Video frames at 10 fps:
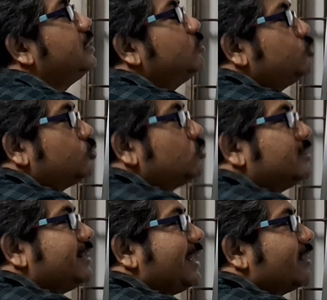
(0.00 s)
you
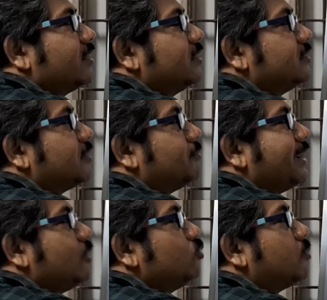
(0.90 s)
should take the
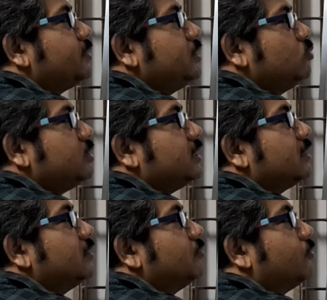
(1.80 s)
value of
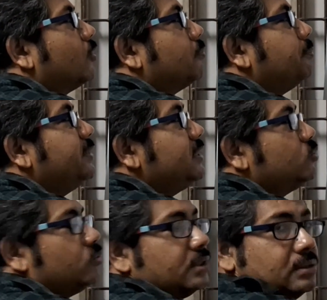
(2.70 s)
UDL from B
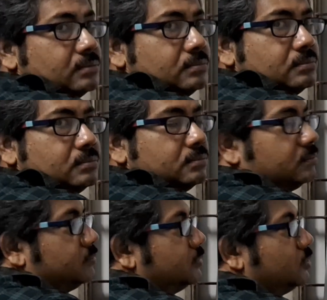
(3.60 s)
to D.
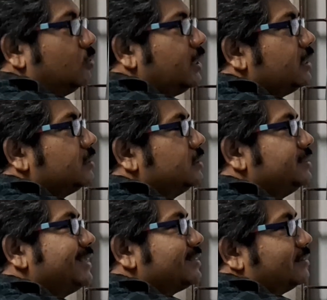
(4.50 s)
Okay,
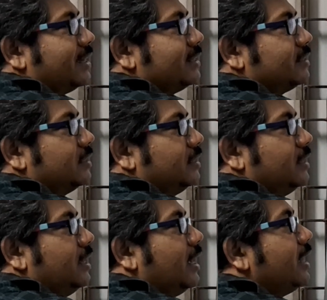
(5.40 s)
just right.
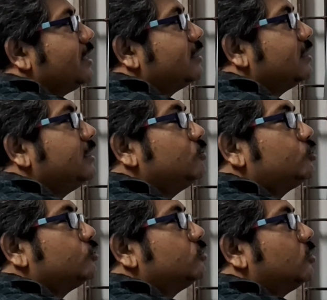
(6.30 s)
And you
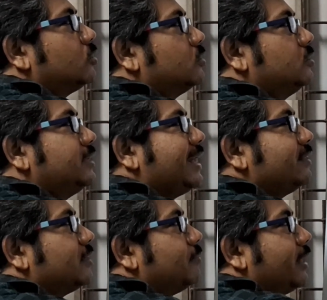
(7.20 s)
should not
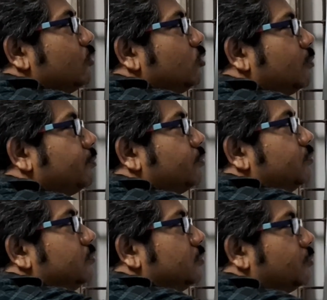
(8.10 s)
take the value of
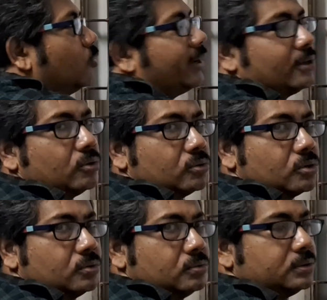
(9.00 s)
point load.
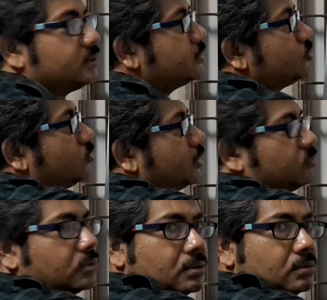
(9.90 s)
This is 2
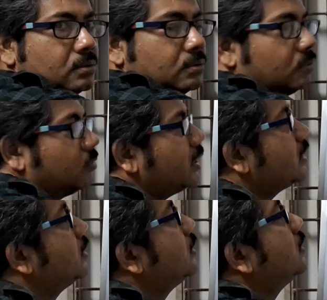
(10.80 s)
Newton.
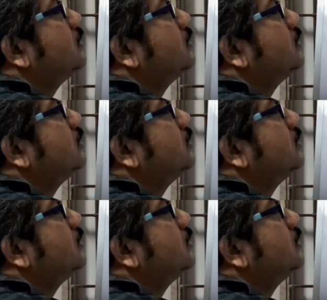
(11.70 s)
Okay,